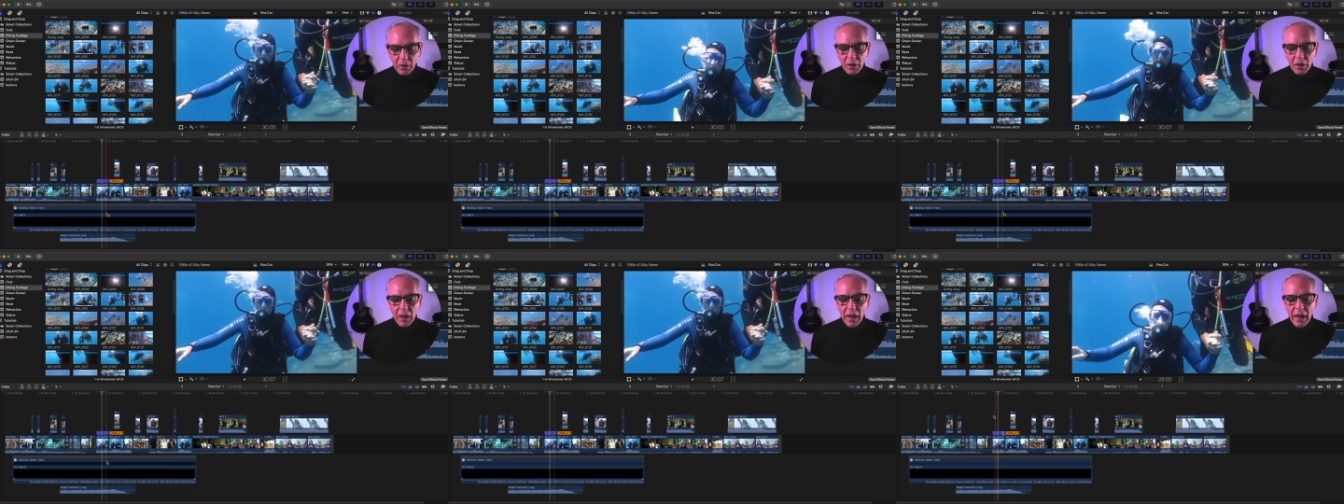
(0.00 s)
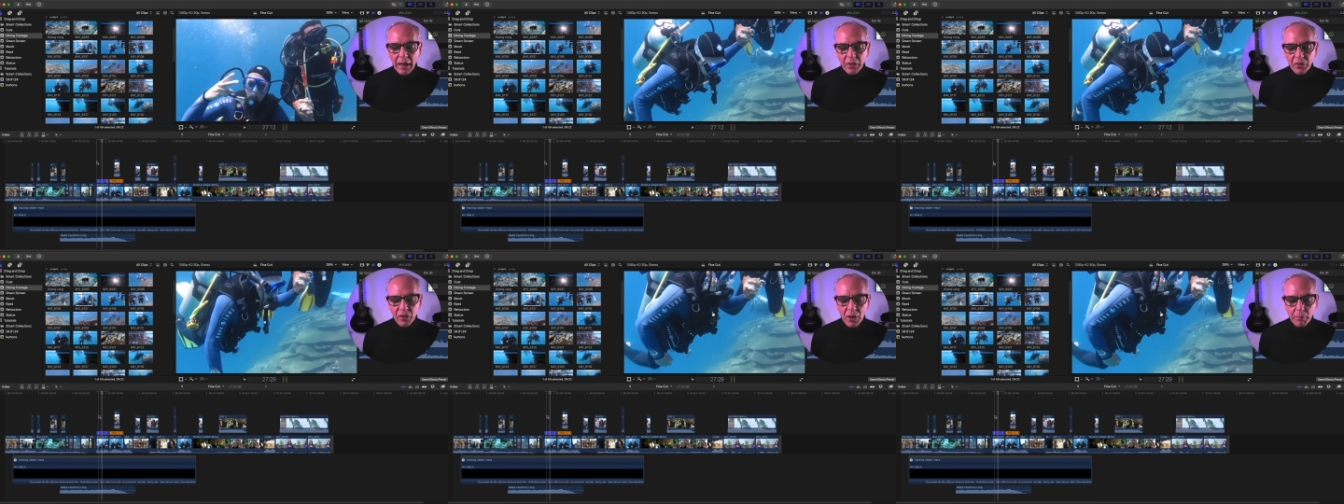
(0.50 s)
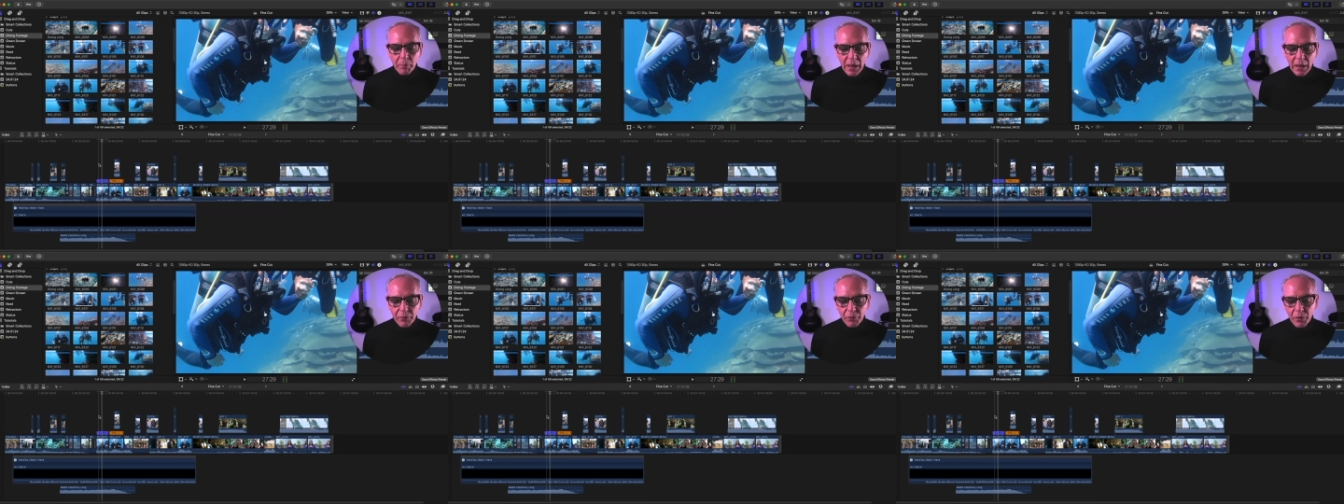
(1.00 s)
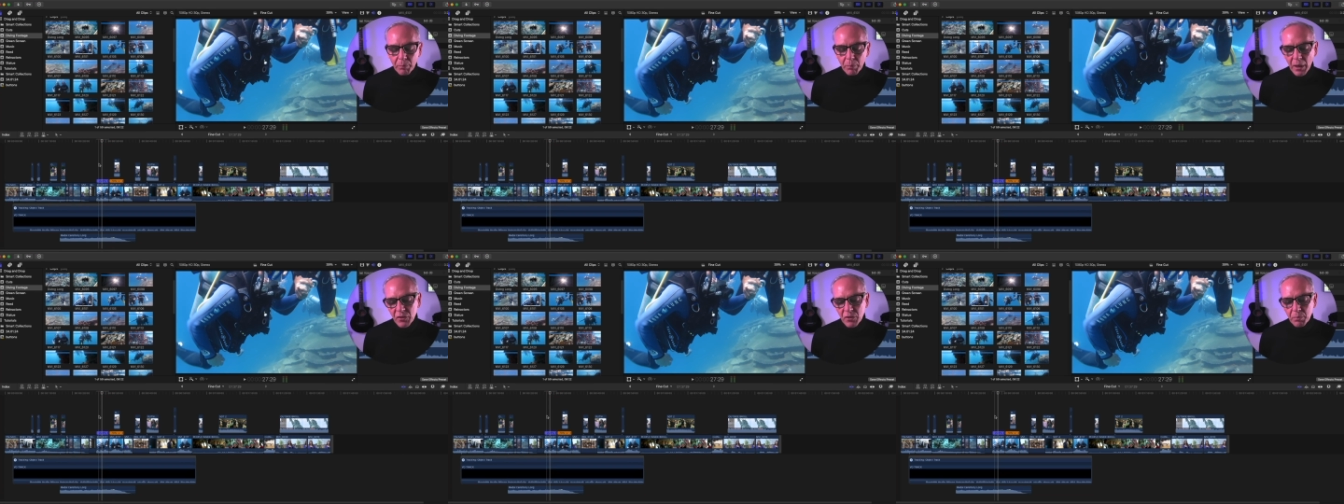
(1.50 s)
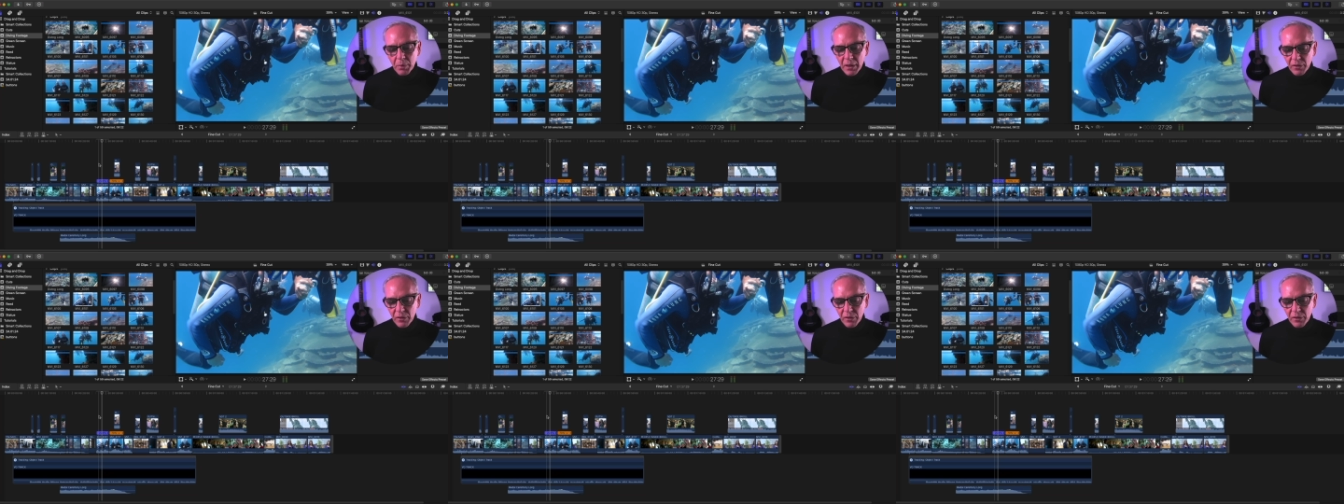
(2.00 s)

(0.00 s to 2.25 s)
and it's going to make it fit by speed.